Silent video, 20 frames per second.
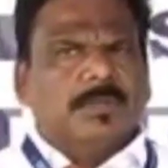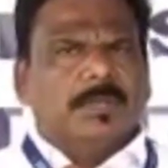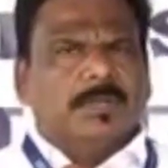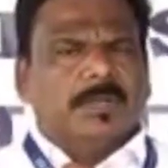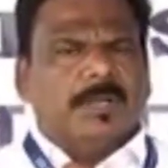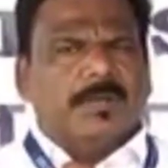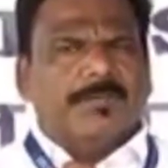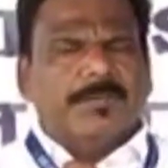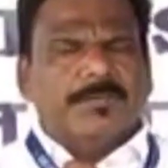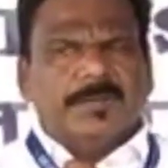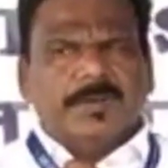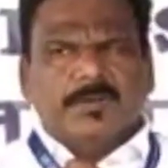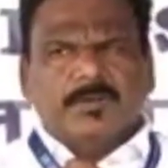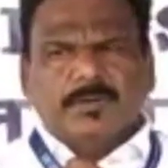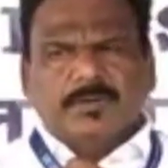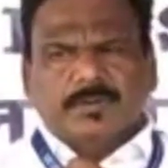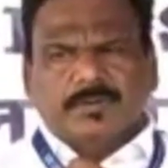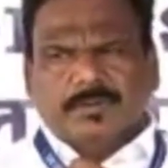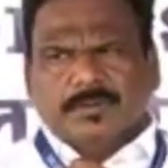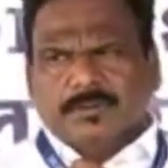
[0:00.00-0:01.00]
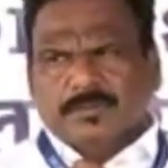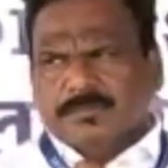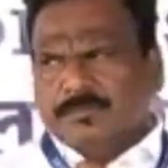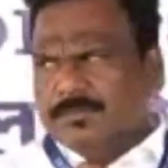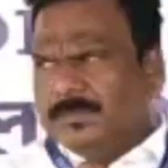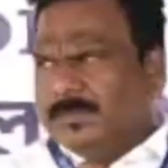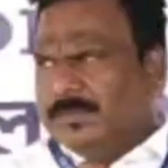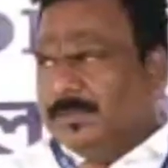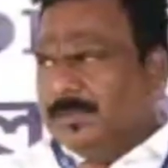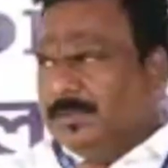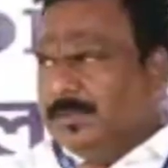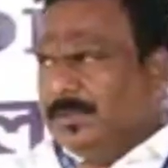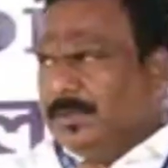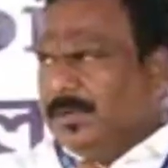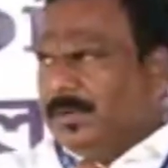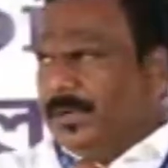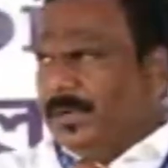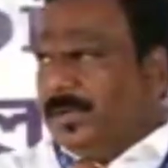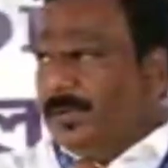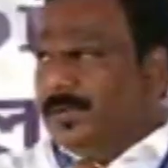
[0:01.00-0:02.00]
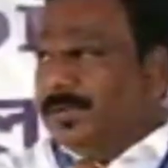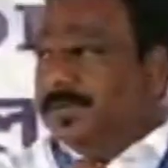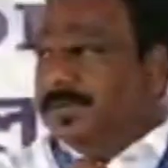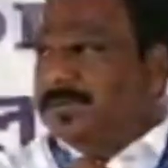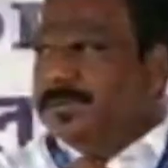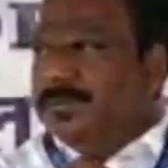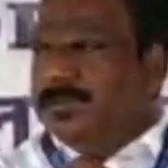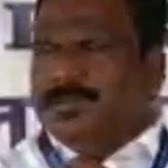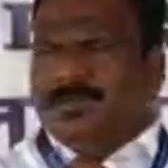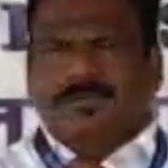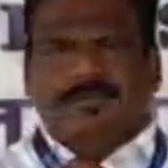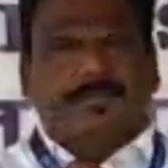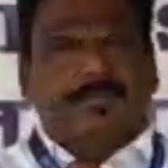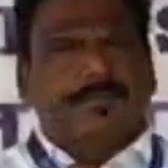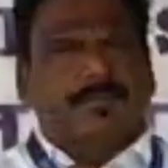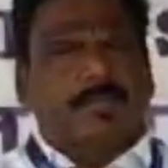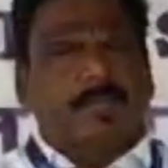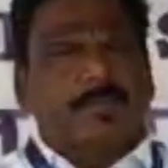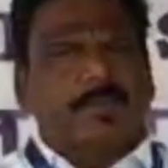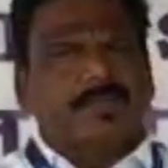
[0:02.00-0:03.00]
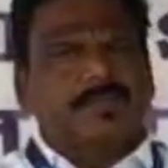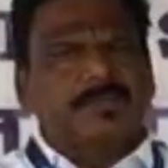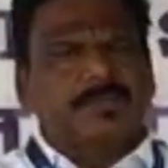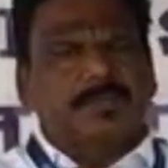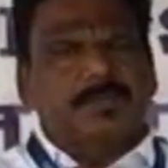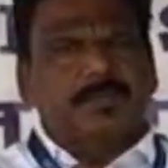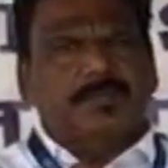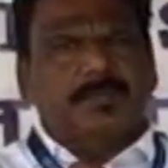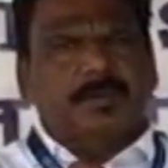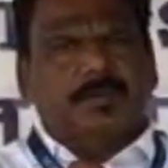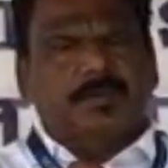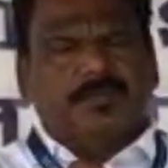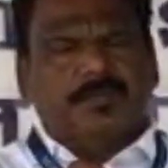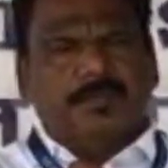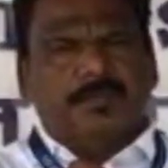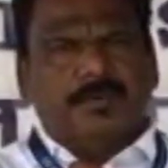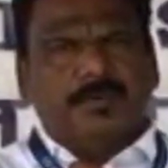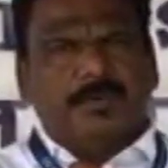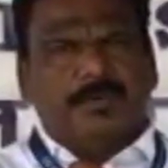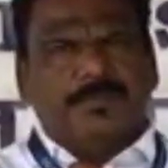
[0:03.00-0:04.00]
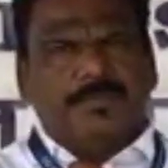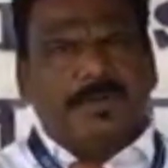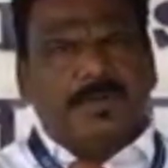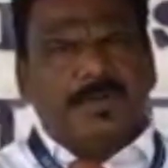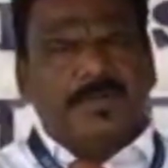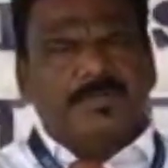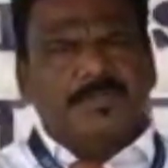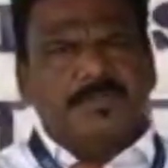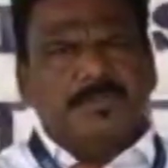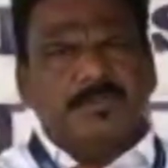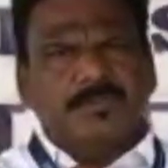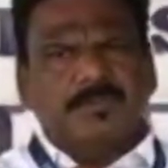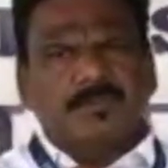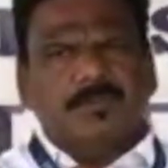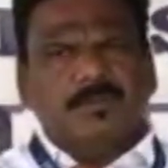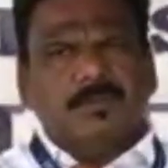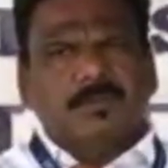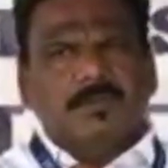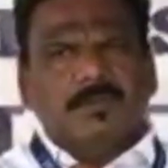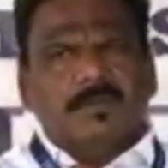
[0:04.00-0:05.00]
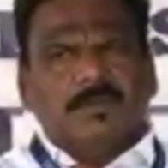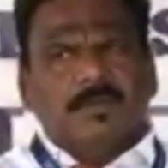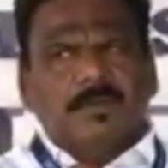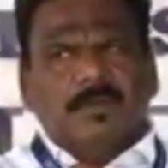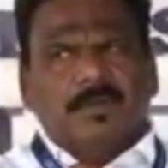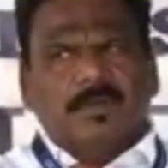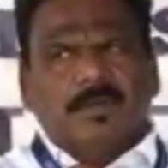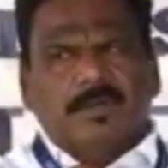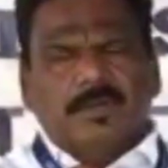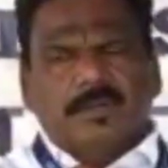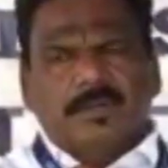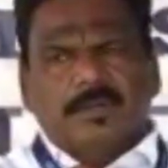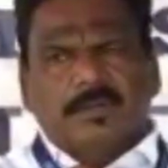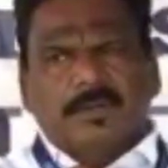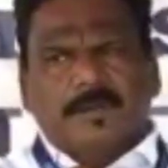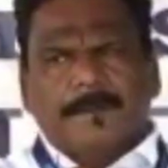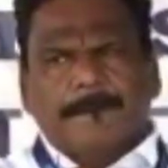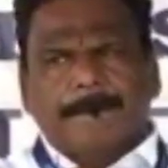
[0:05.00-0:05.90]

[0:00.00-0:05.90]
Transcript: They are having very good endurance capacity for fitness. And